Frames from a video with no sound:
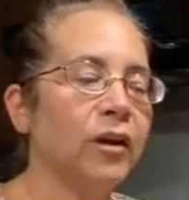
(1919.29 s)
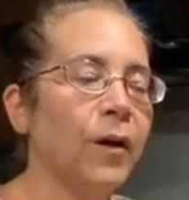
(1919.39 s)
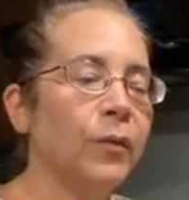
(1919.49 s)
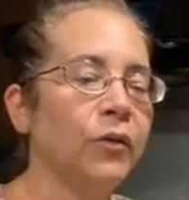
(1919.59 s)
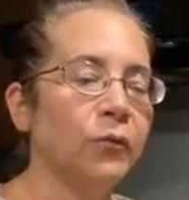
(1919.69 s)
have a
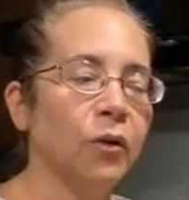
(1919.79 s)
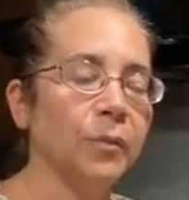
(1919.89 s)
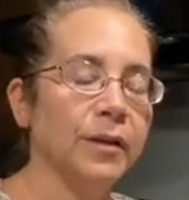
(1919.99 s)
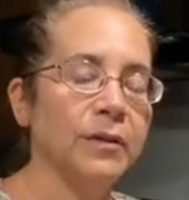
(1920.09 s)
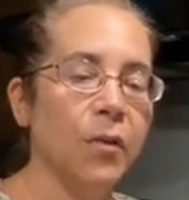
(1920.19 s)
couple of
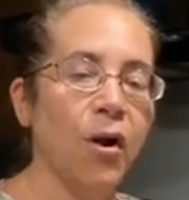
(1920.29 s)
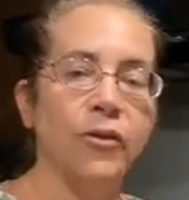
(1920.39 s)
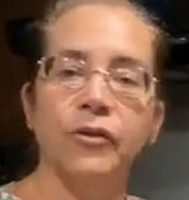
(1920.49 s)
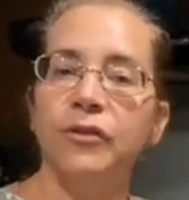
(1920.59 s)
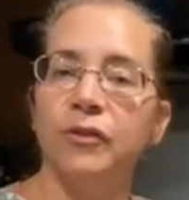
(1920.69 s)
workplace
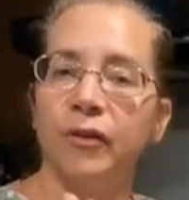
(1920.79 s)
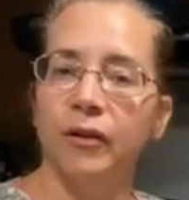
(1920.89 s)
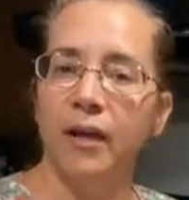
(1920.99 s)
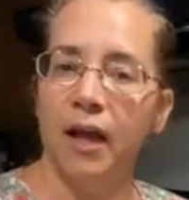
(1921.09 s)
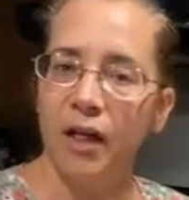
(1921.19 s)
partners,
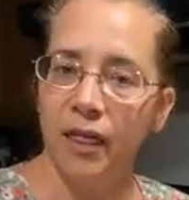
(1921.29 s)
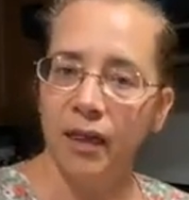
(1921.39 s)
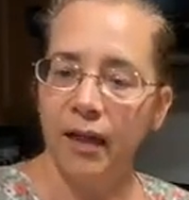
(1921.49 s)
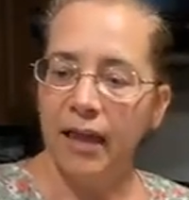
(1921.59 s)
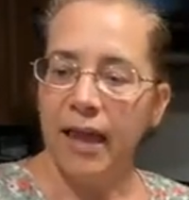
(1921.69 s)
Garnet Health